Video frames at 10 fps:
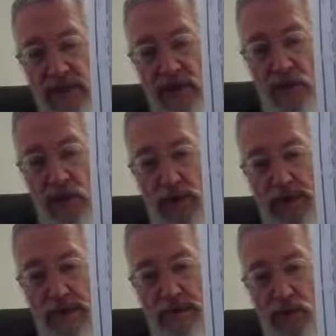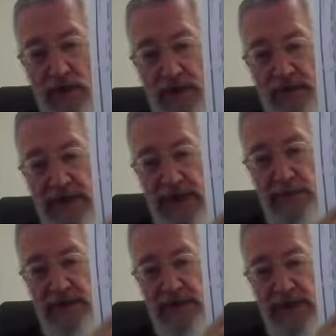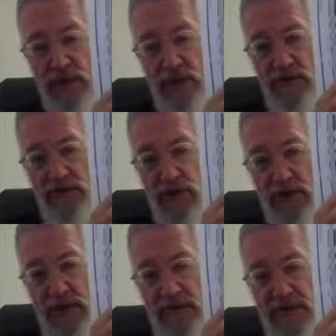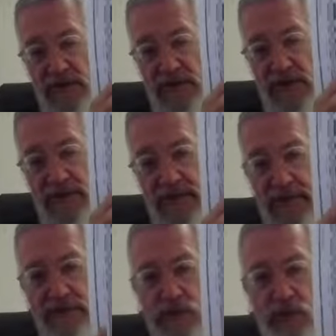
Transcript: you walked up 12 steps, then you would have walked up 15 steps,